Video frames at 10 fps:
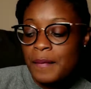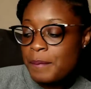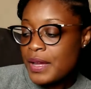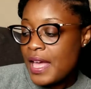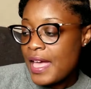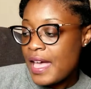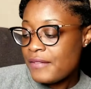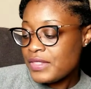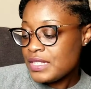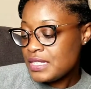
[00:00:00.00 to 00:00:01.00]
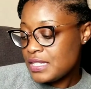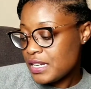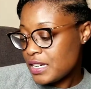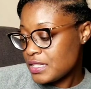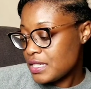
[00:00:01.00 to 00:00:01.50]
But I have these
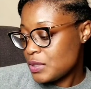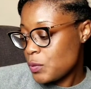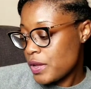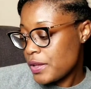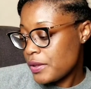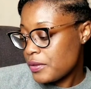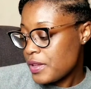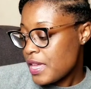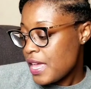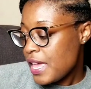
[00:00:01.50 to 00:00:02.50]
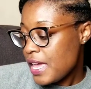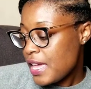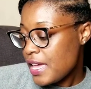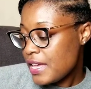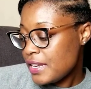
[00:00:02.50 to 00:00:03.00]
stickers as well.
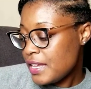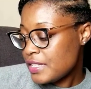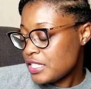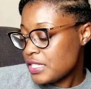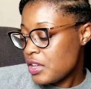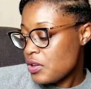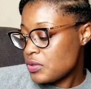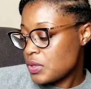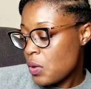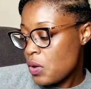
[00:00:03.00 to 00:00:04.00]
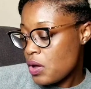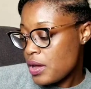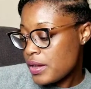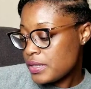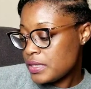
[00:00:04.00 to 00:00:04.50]
And it just goes
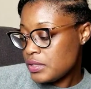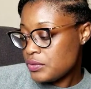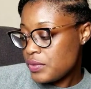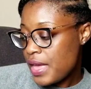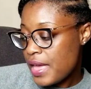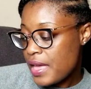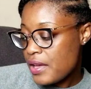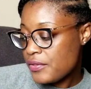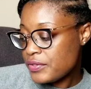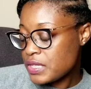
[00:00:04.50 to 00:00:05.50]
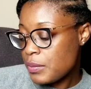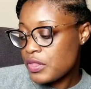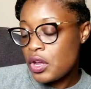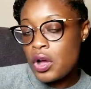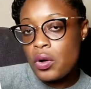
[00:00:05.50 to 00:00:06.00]
on to have some of
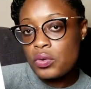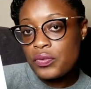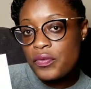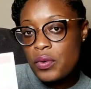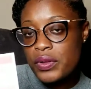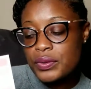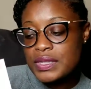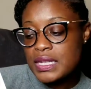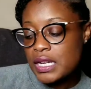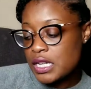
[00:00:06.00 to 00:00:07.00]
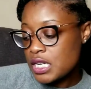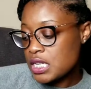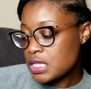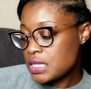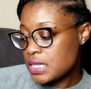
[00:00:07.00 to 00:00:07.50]
the gold foil
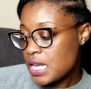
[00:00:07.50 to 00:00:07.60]
stickers.